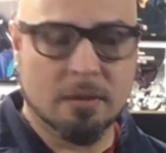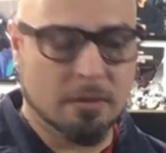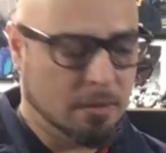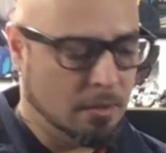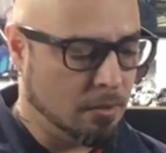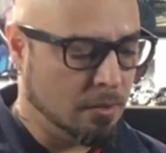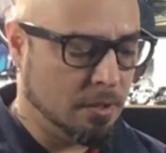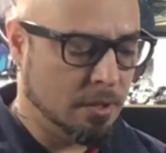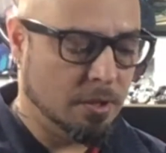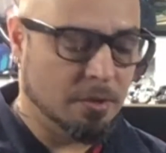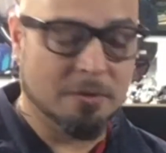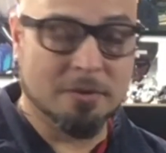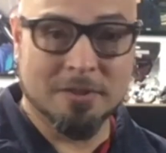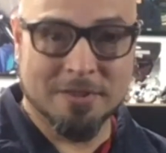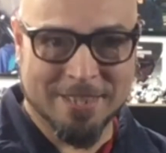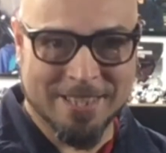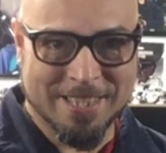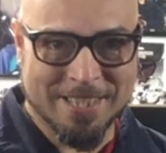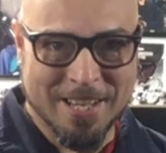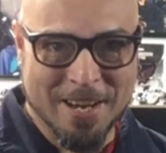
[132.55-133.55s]
or to
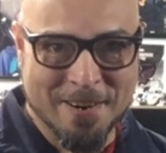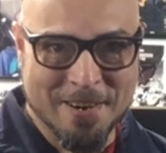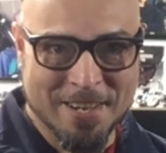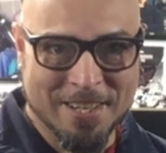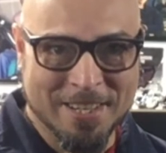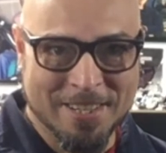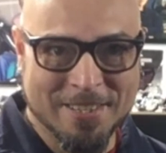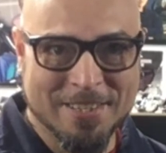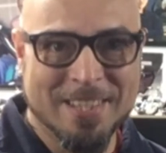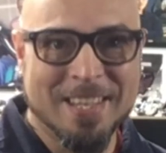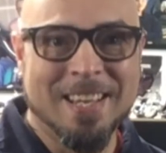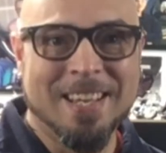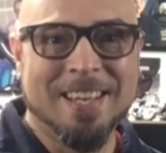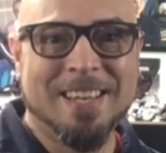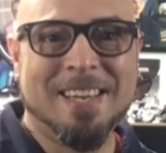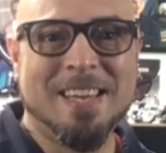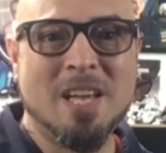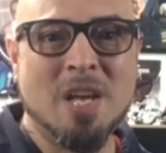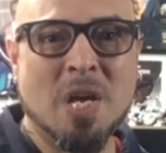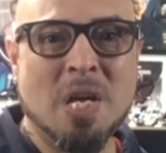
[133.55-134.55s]
CERAKOTE,
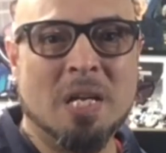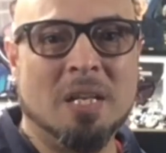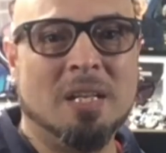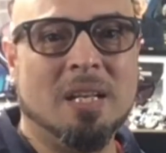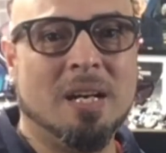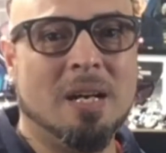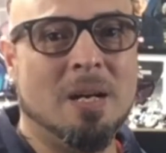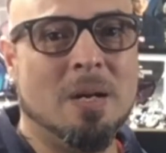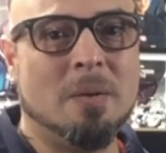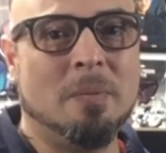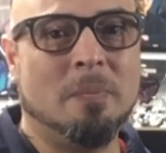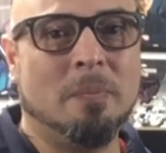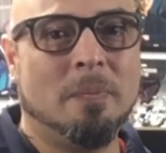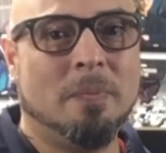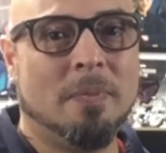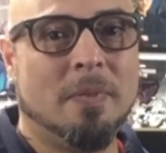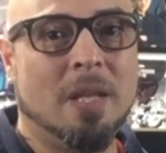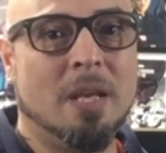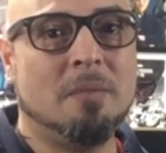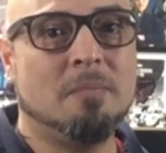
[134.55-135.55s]
and
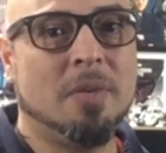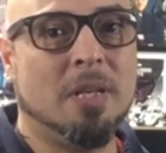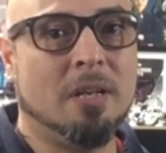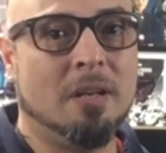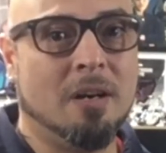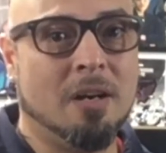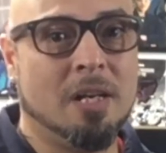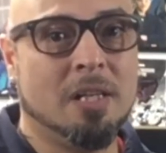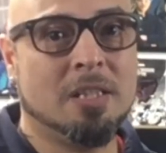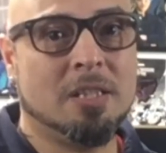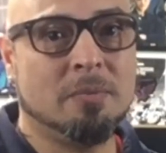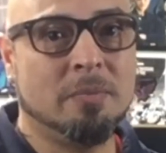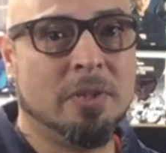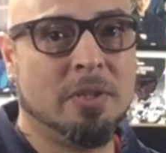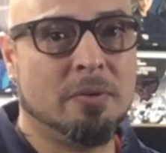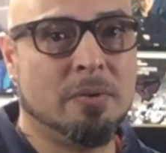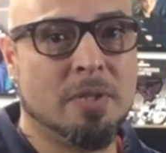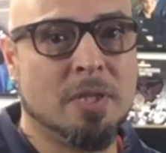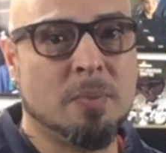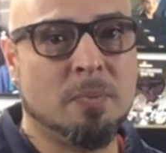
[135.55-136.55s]
they've been awesome with
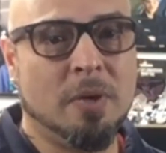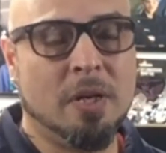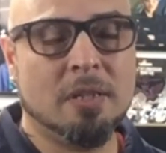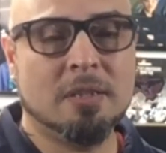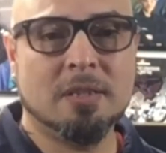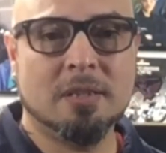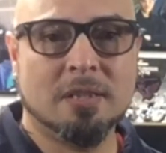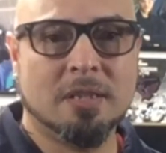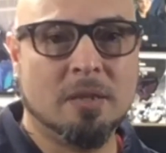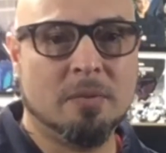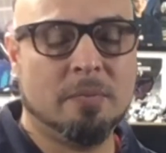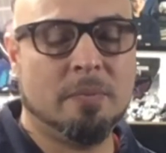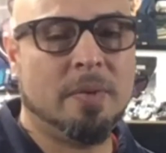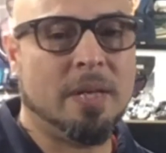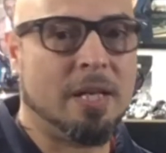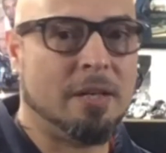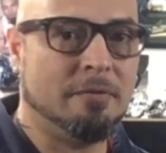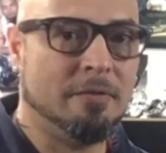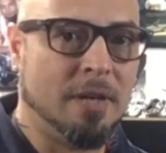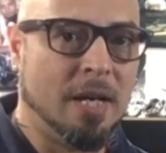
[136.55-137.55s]
the responses, giving
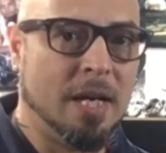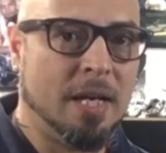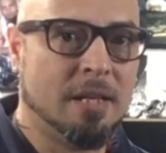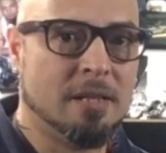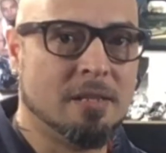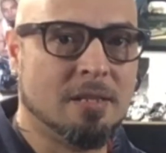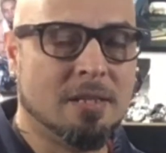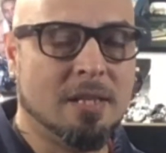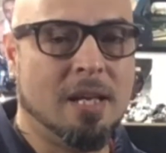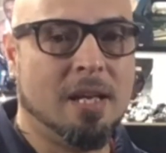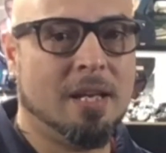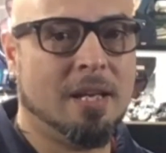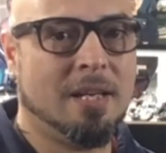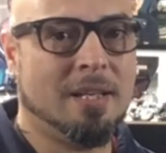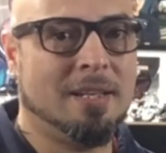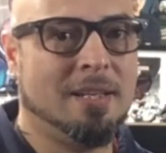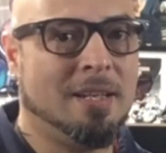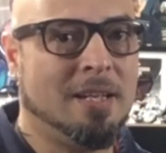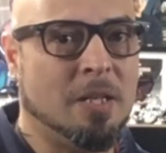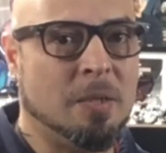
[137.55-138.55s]
me advice, and